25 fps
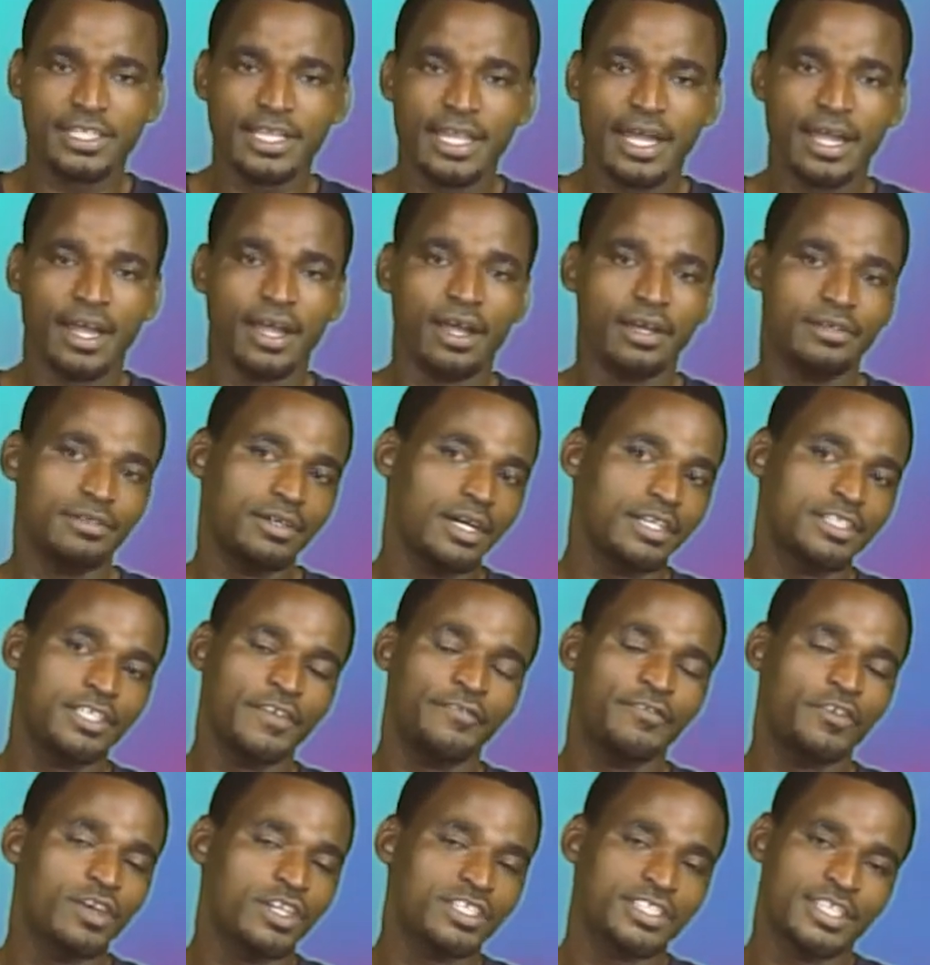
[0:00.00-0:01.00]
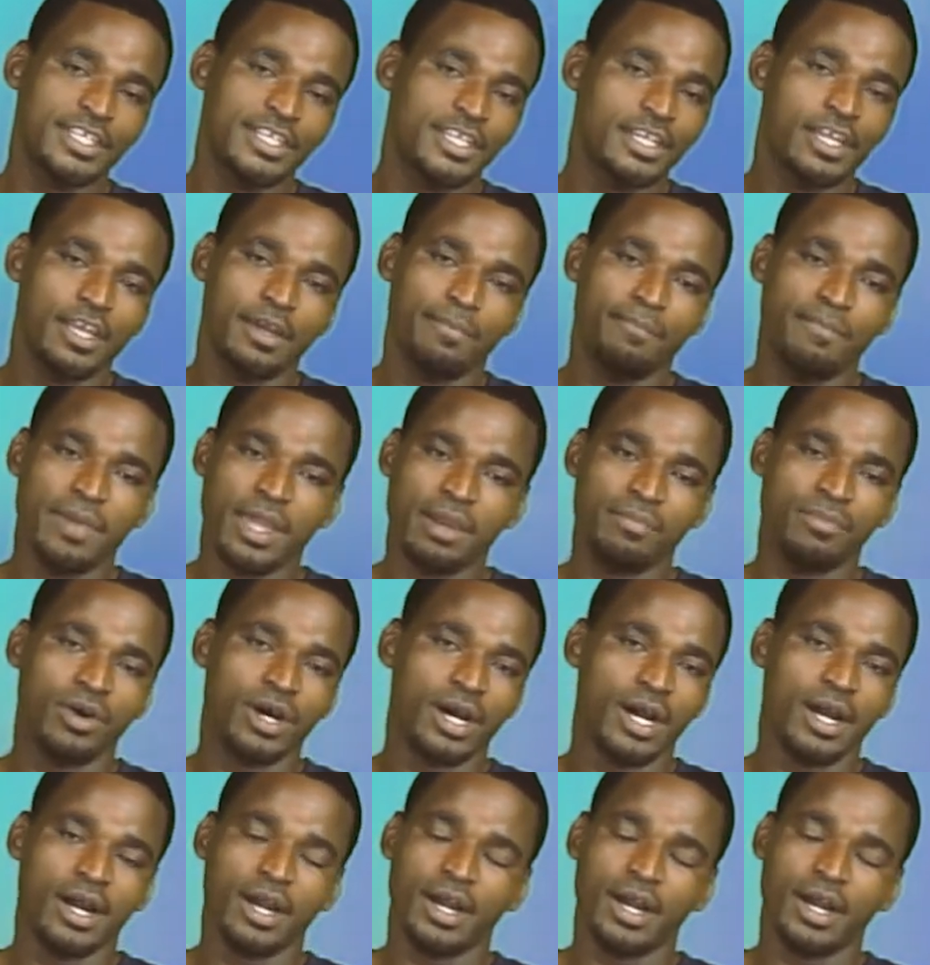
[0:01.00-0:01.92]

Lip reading: as if you're sending a memo